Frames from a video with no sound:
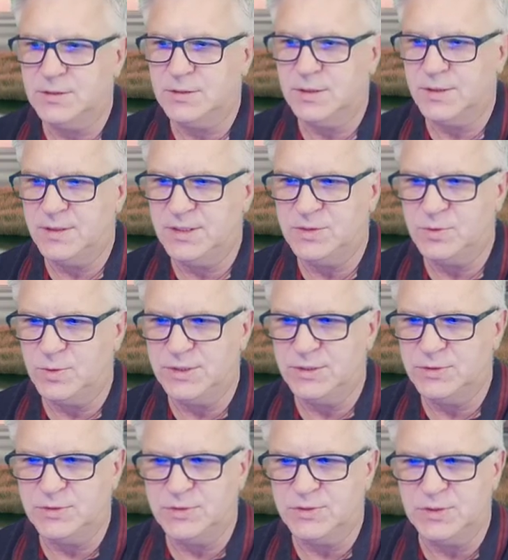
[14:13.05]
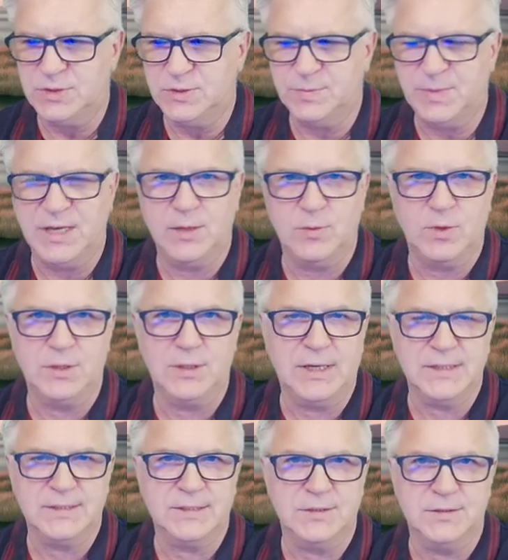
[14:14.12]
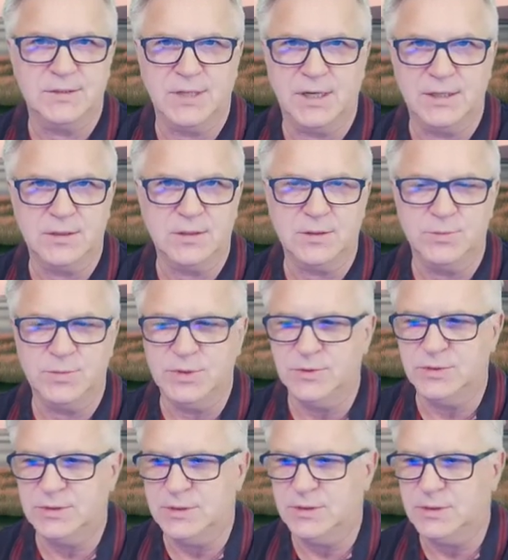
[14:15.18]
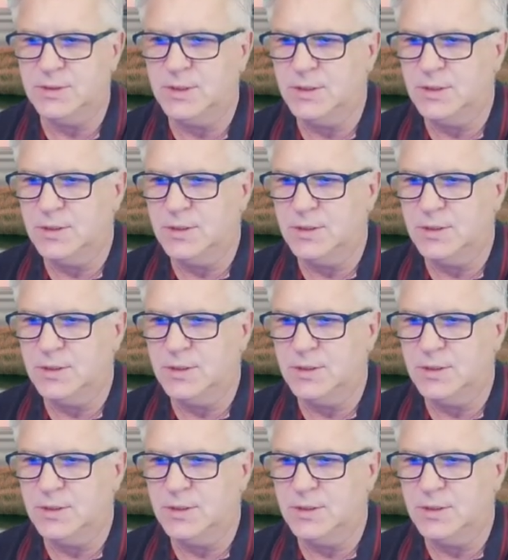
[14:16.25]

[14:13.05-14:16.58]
This one is just a spare one that's inside the computer.